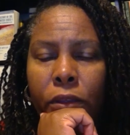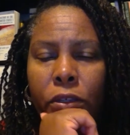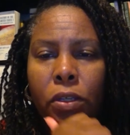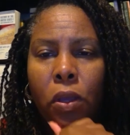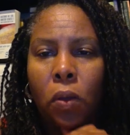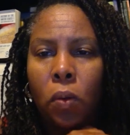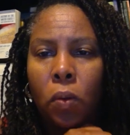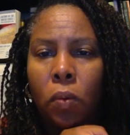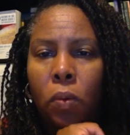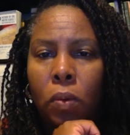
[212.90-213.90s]

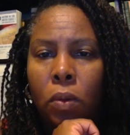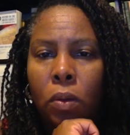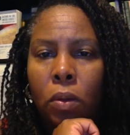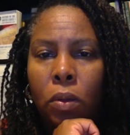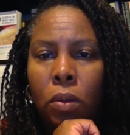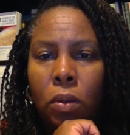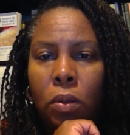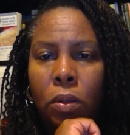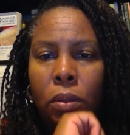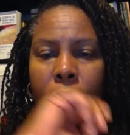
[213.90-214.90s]
So
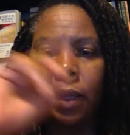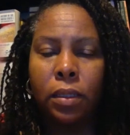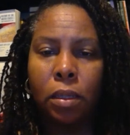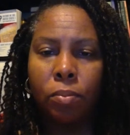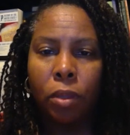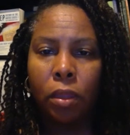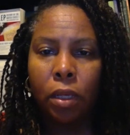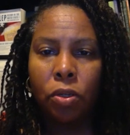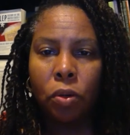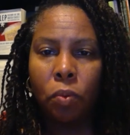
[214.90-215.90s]
that's something
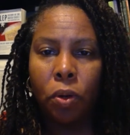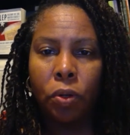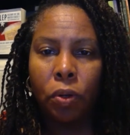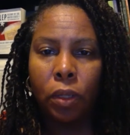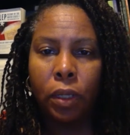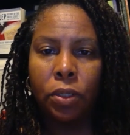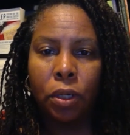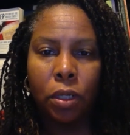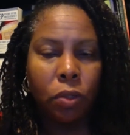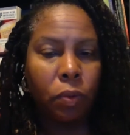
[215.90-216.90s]
that you'll want on your list. You
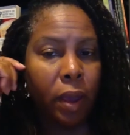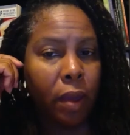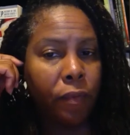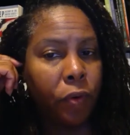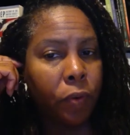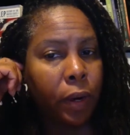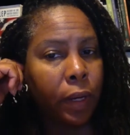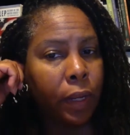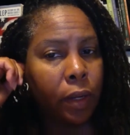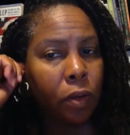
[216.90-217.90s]
can do a half
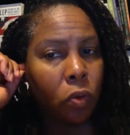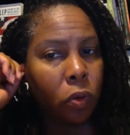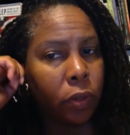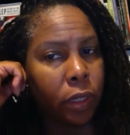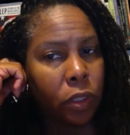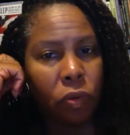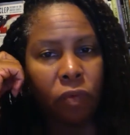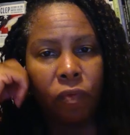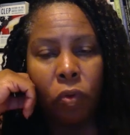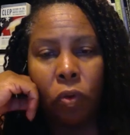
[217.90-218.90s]
credit or you can do a
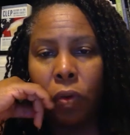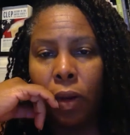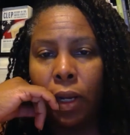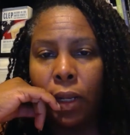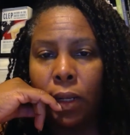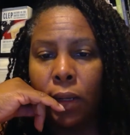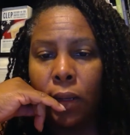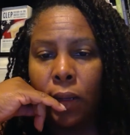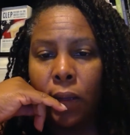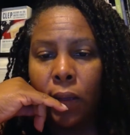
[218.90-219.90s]
full credit.
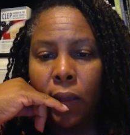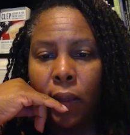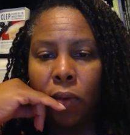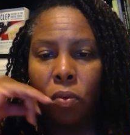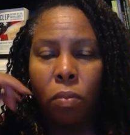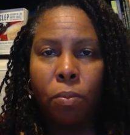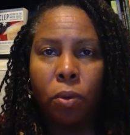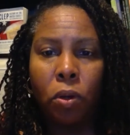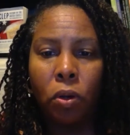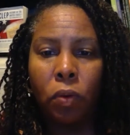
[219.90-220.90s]
And remember,
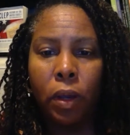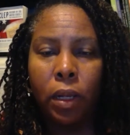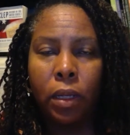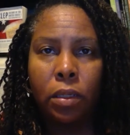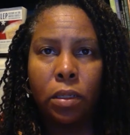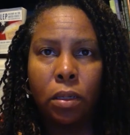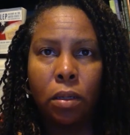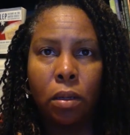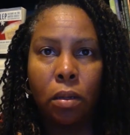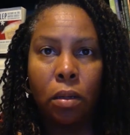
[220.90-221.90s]
your credits
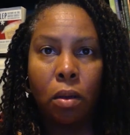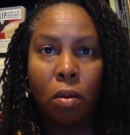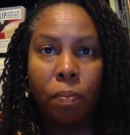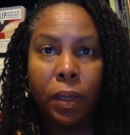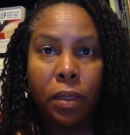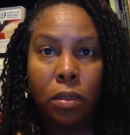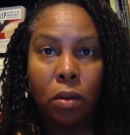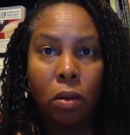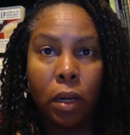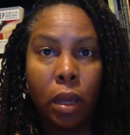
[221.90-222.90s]
are based
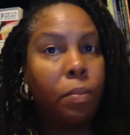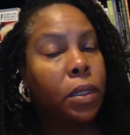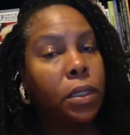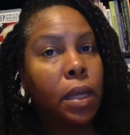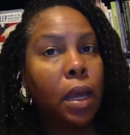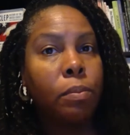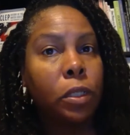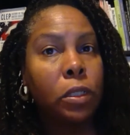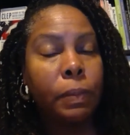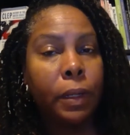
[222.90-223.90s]
on how much time
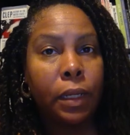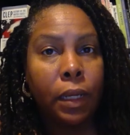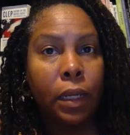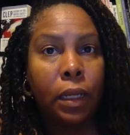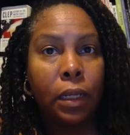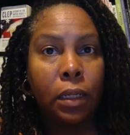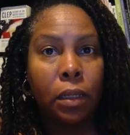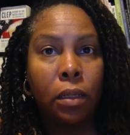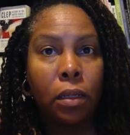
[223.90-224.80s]
you spend in it.